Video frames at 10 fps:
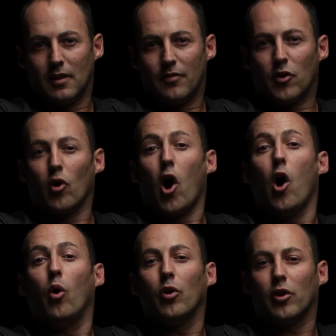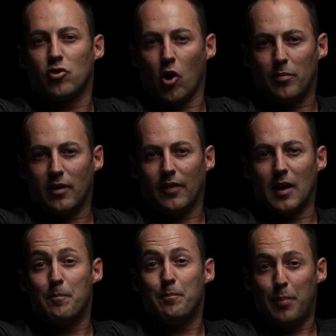There are a whole lot of jobs out
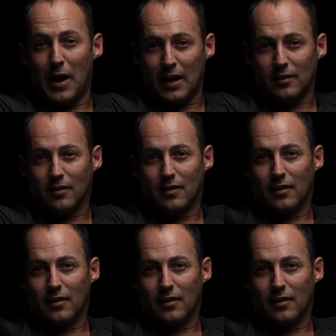there, but